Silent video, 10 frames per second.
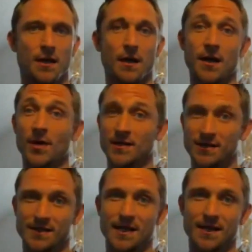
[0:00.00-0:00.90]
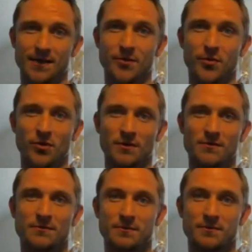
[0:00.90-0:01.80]
I just had a newborn
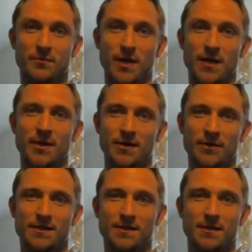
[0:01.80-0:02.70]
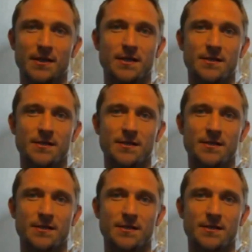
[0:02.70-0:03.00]
baby recently,